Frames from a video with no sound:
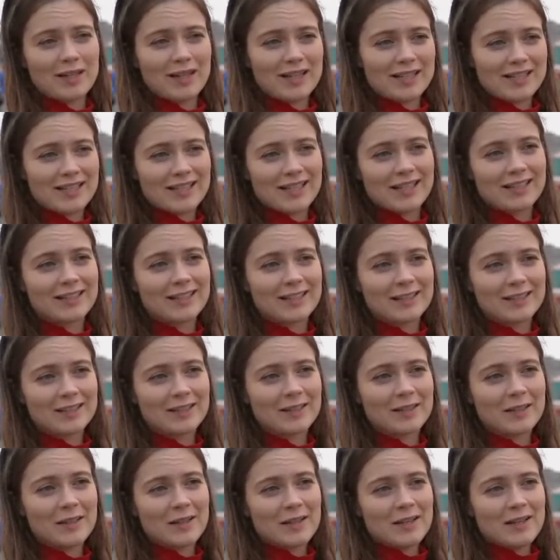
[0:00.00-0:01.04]
Icelandic
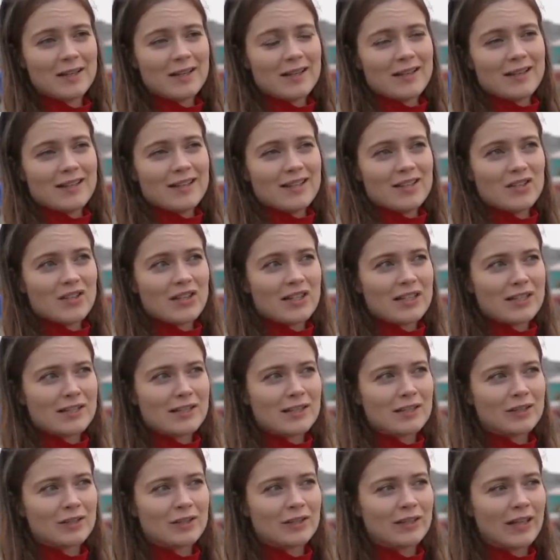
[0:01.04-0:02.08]

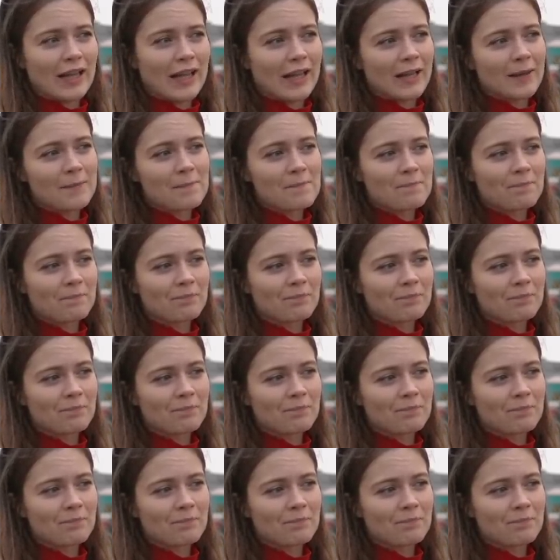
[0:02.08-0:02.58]
citizen today.